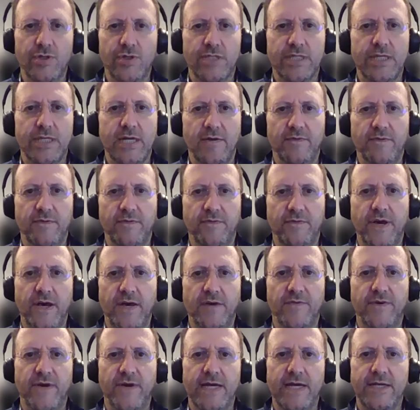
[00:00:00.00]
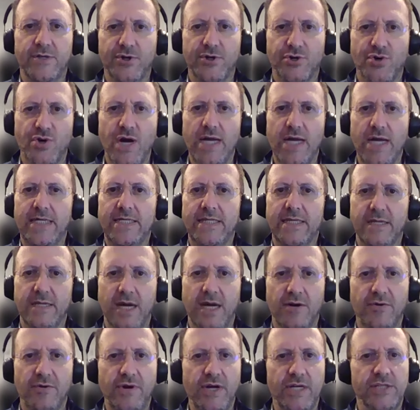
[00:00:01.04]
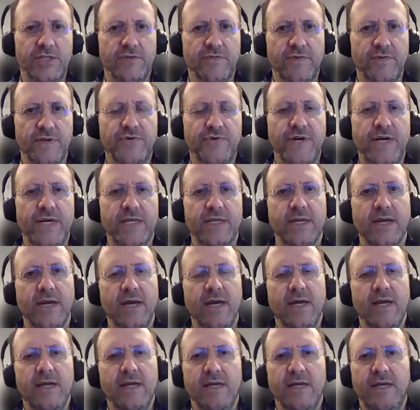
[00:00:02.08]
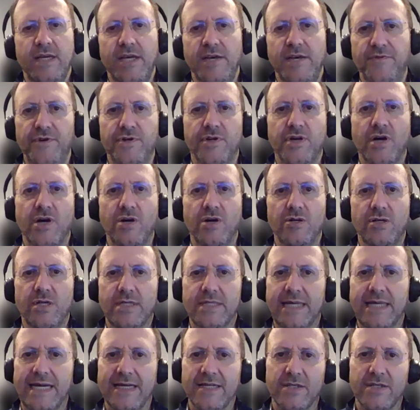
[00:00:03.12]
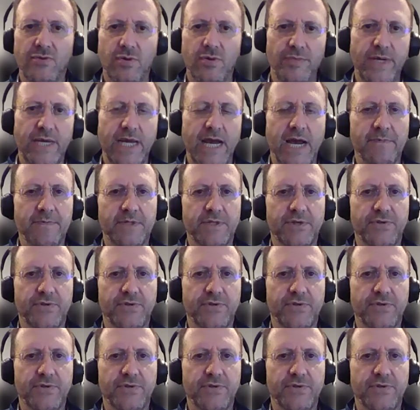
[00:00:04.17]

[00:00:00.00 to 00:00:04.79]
do yourself a favor and trade in the direction of the trend. If you don't, it's like swimming